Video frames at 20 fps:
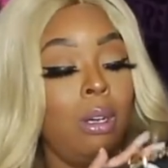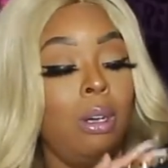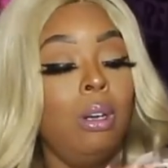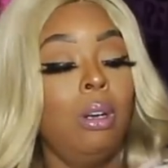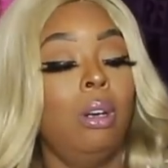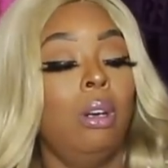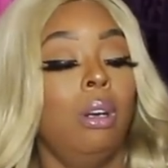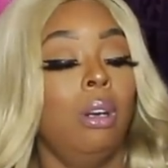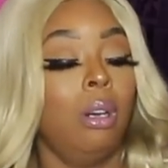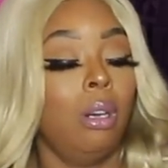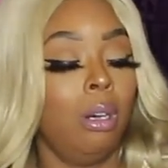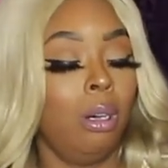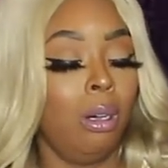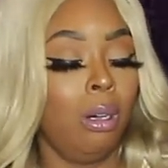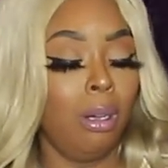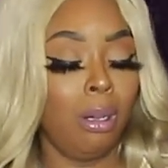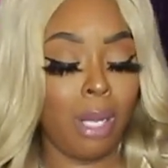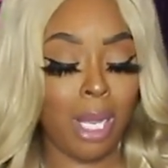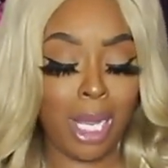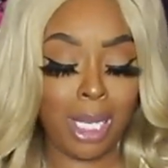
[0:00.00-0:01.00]
Oh,
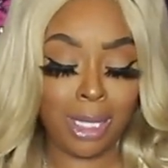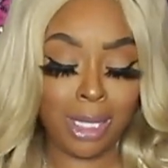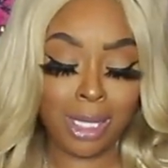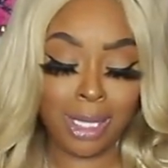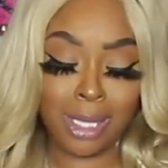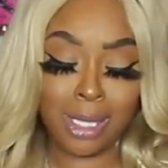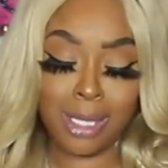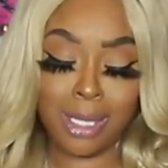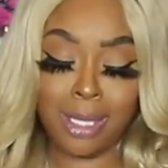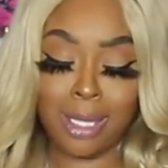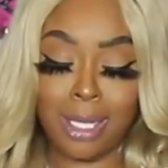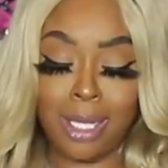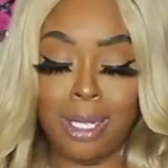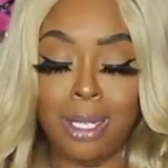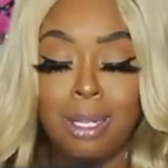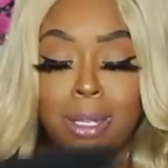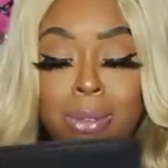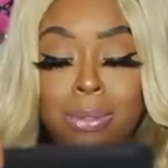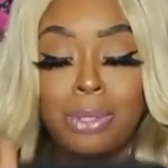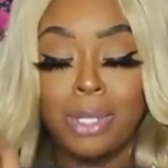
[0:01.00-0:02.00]
I just
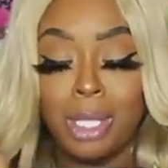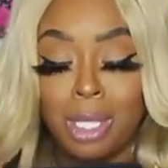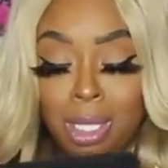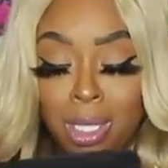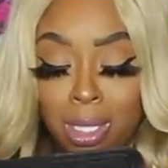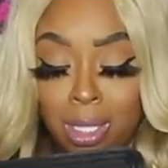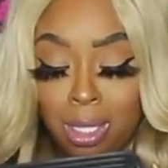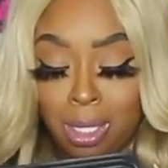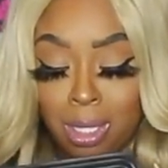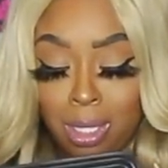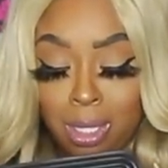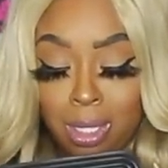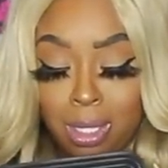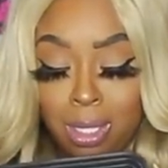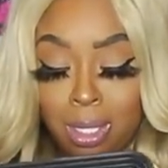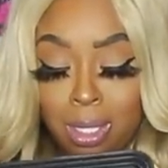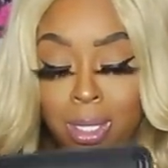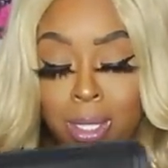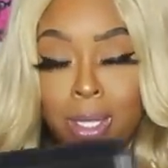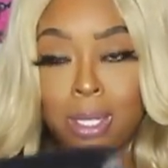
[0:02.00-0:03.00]
love it.
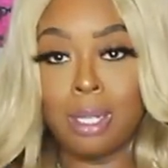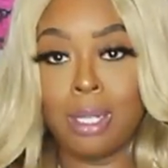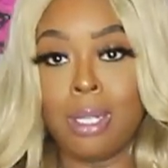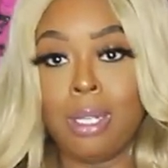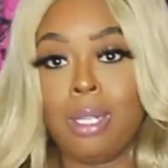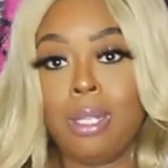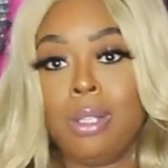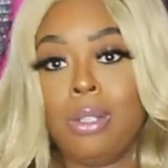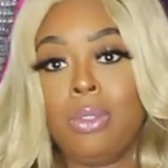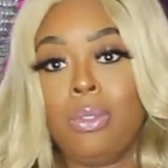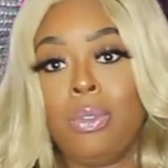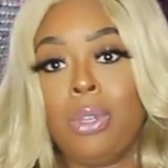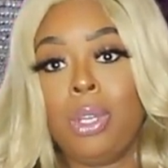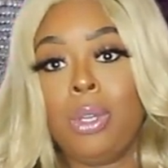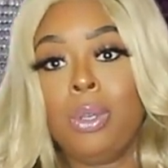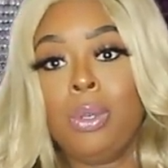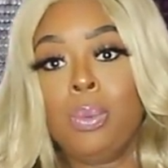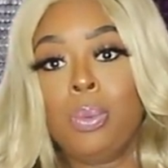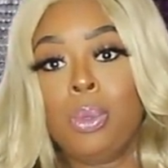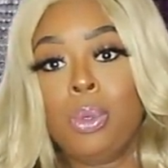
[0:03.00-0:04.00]
It's
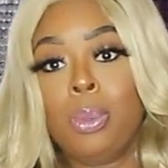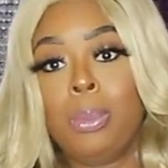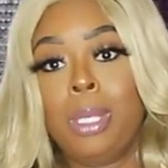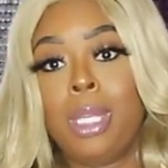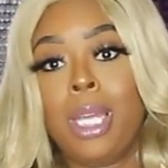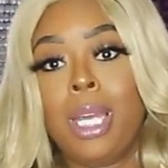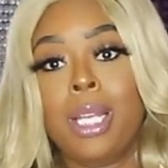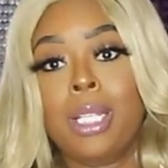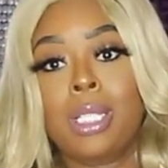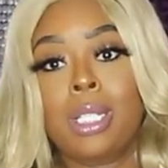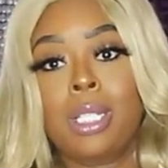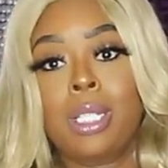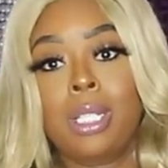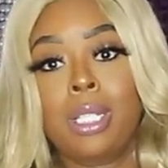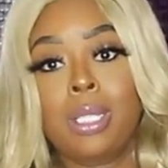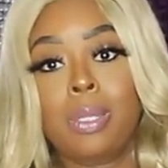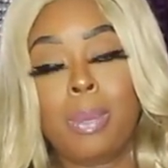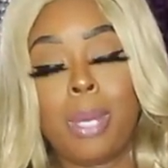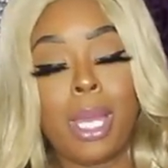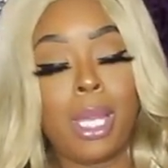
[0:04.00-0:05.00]
very roomy. Has a
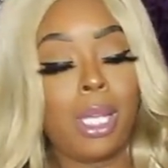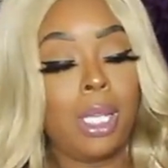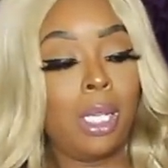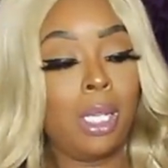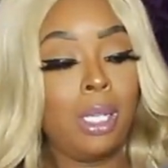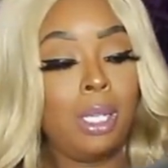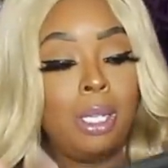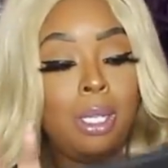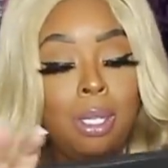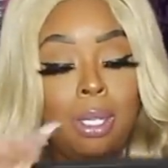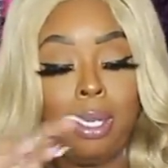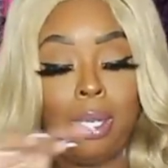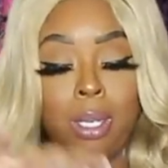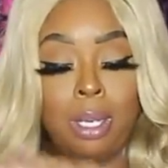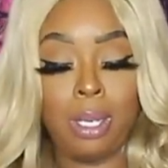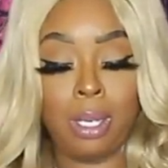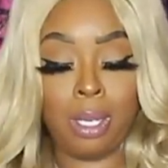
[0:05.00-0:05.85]
dust bag in here.